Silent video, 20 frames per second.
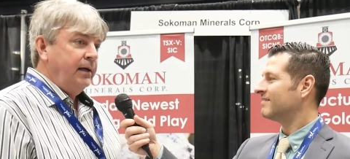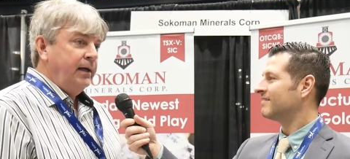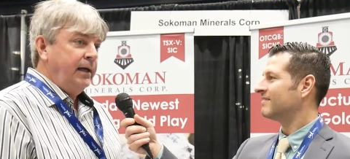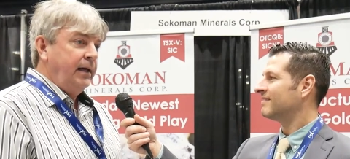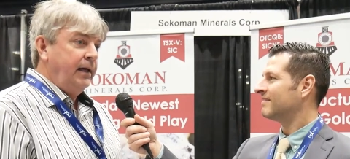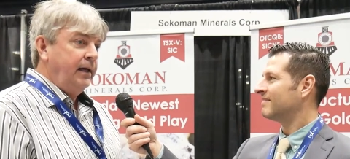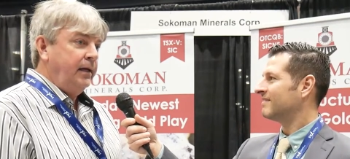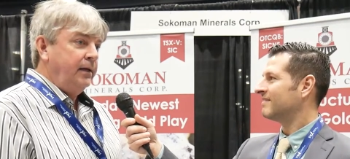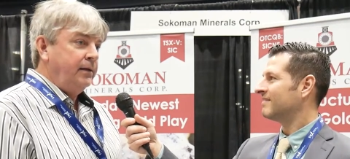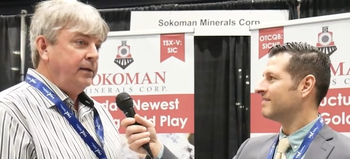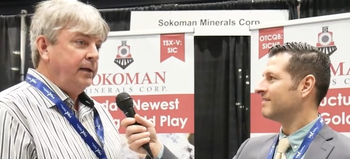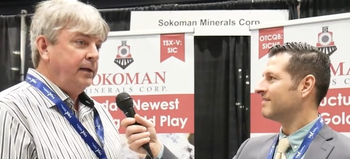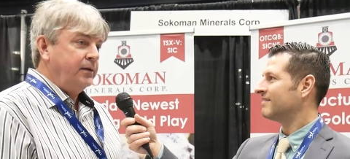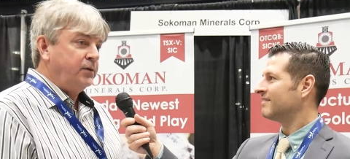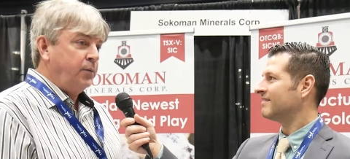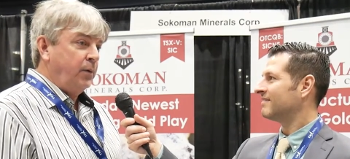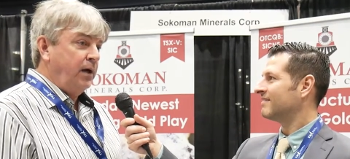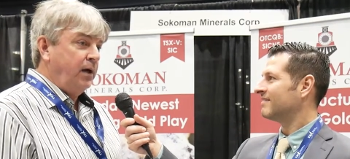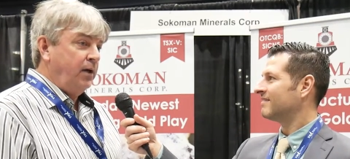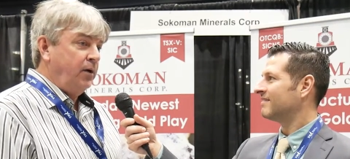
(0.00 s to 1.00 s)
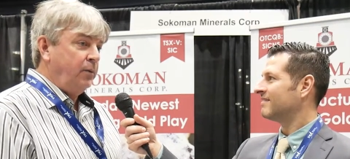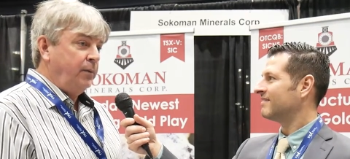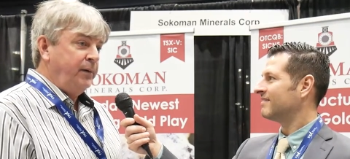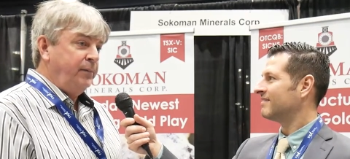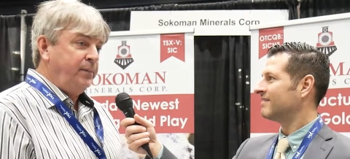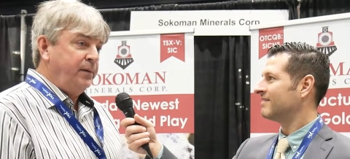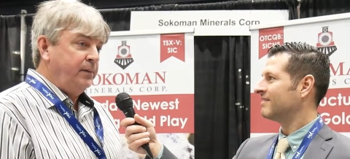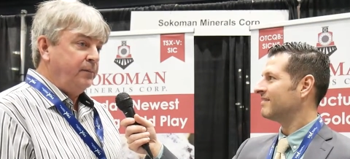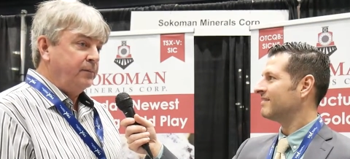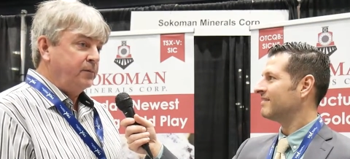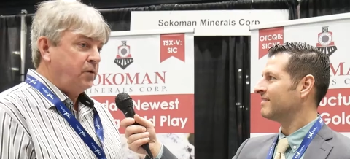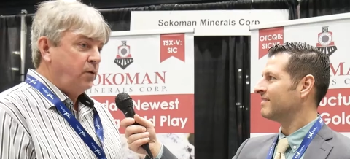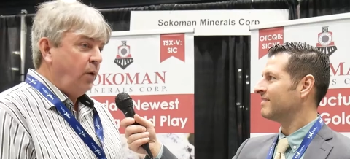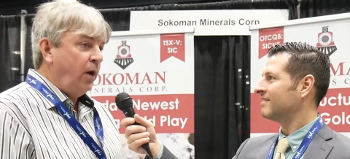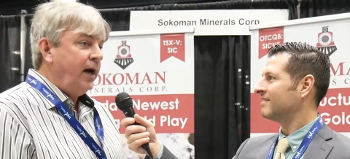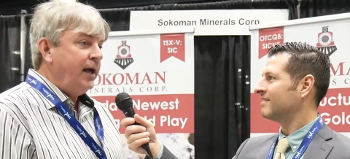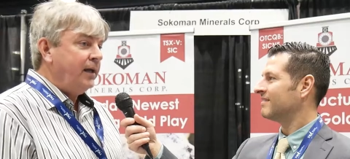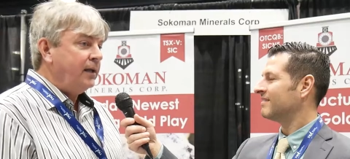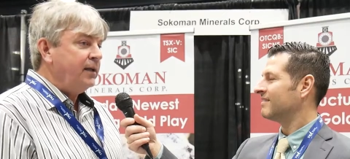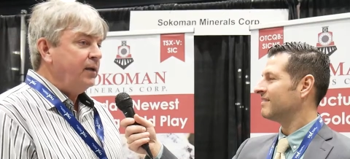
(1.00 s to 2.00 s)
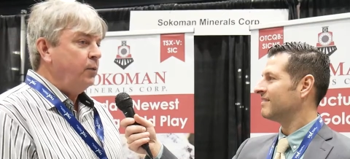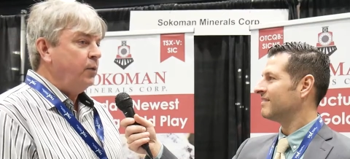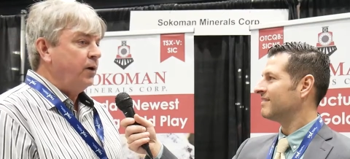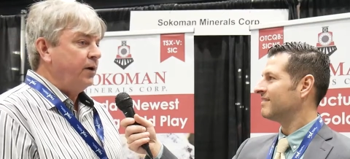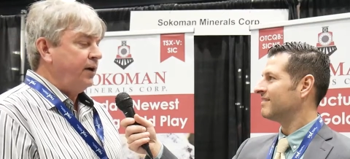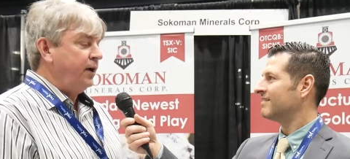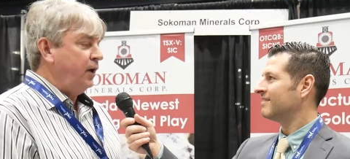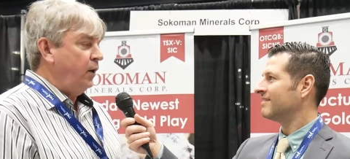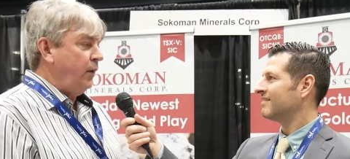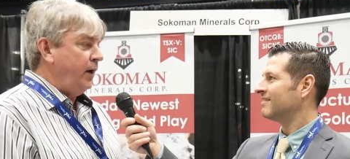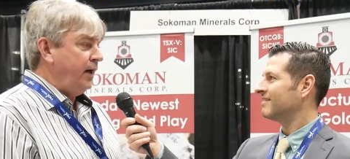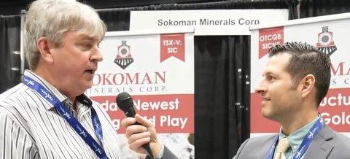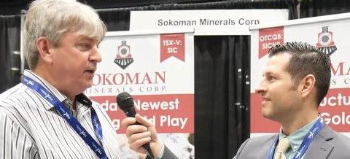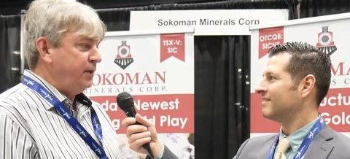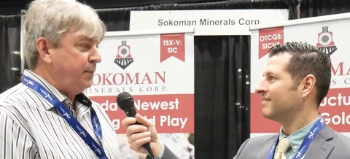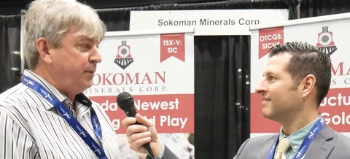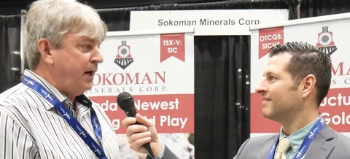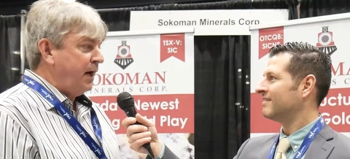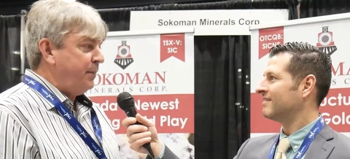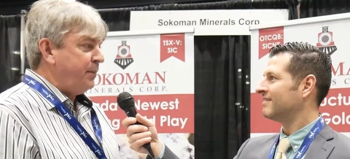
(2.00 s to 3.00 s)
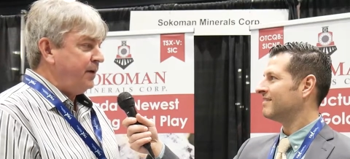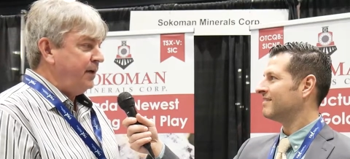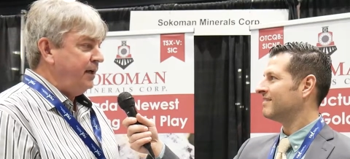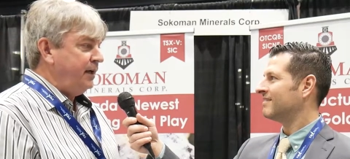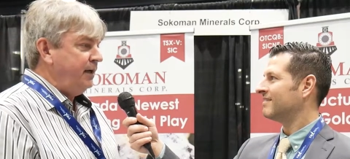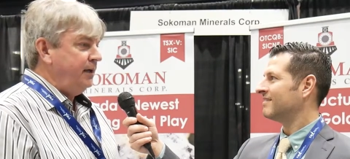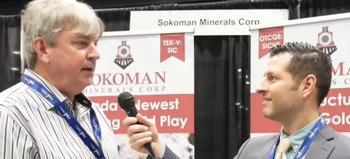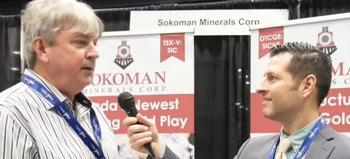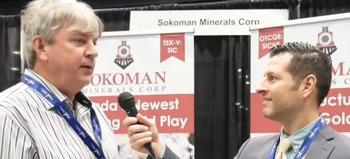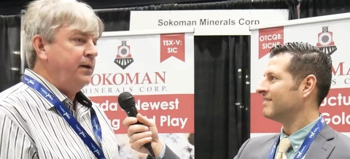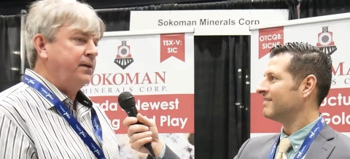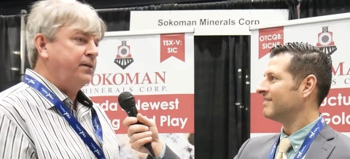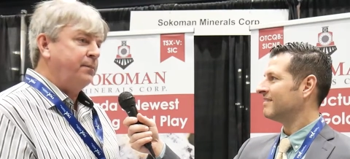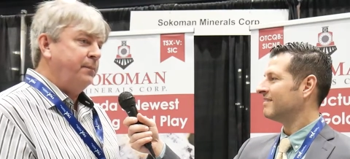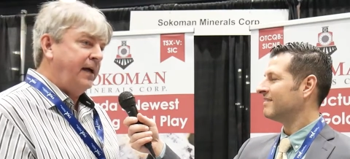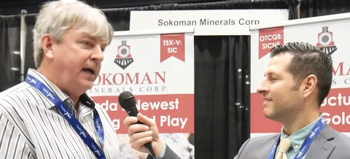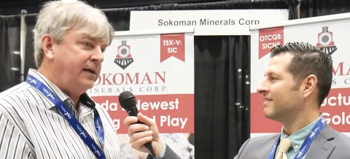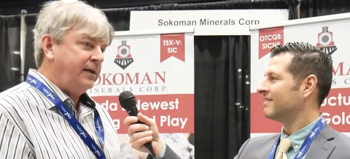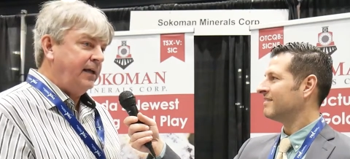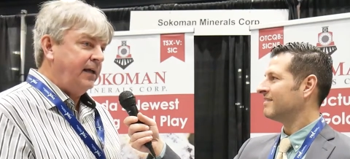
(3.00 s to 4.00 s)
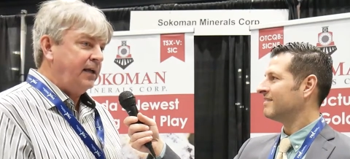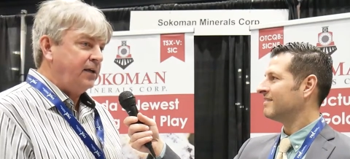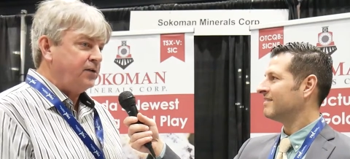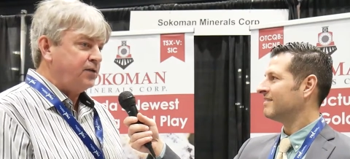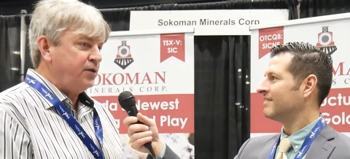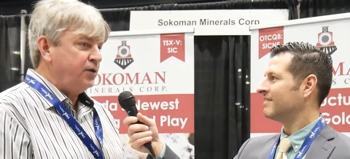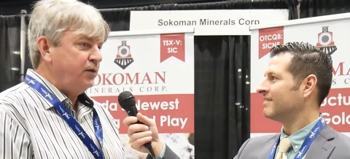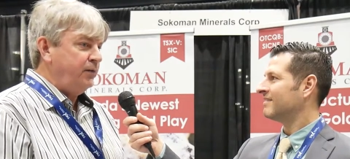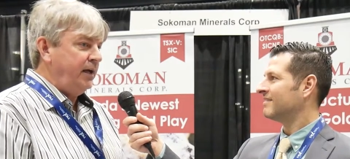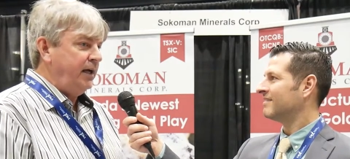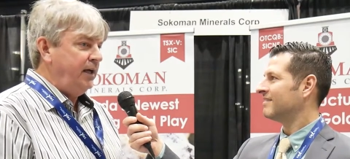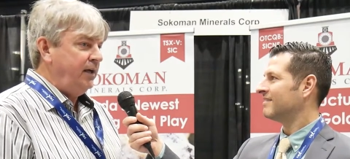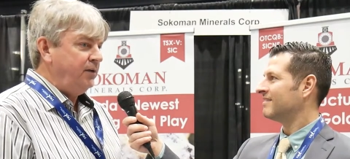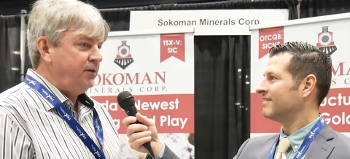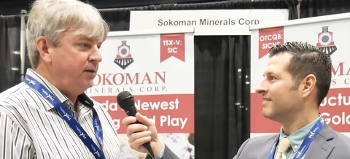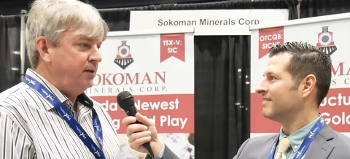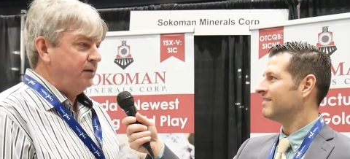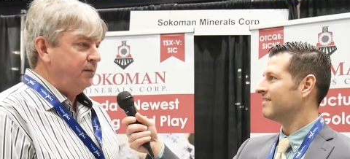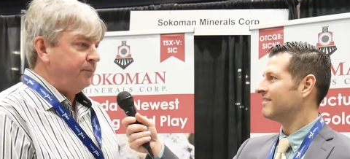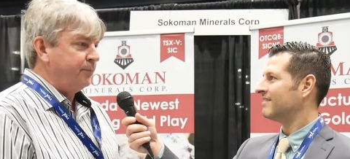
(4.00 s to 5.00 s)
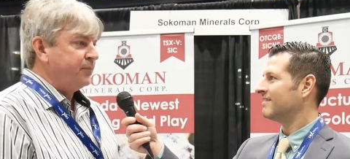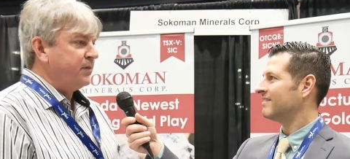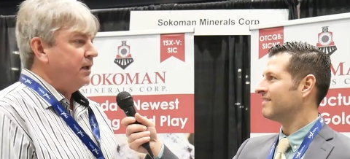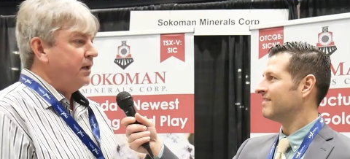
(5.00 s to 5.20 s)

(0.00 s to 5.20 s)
Speaker 1: And as well, we've been quietly working away on the property as magnetic surveys and